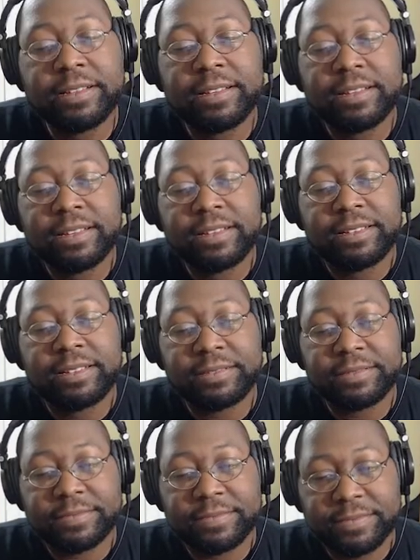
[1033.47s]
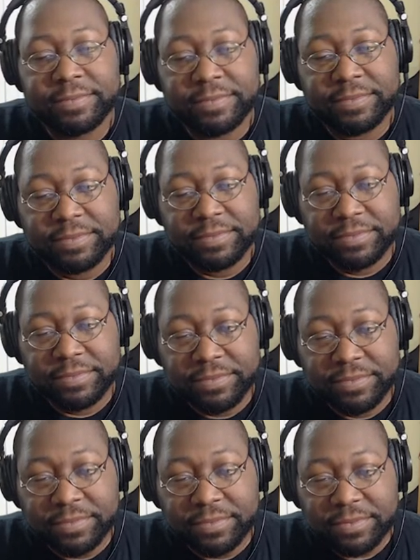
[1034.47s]

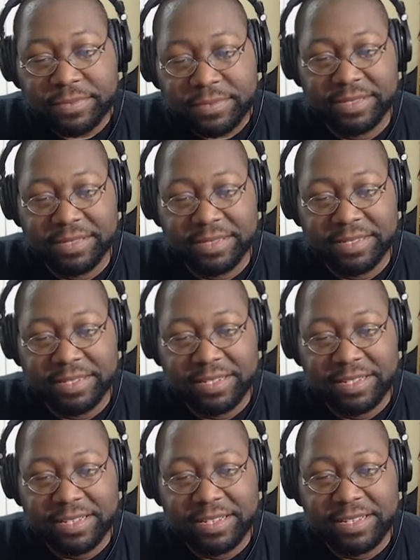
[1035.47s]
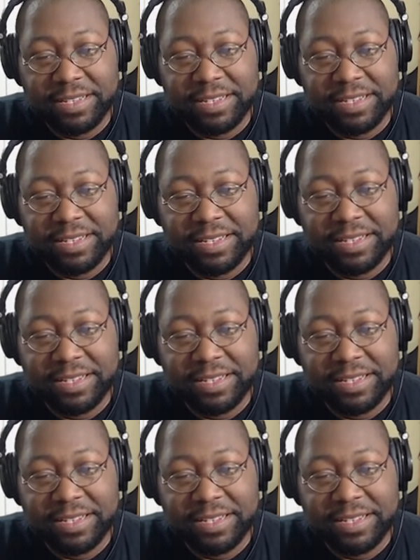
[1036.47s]
This person isn't speaking.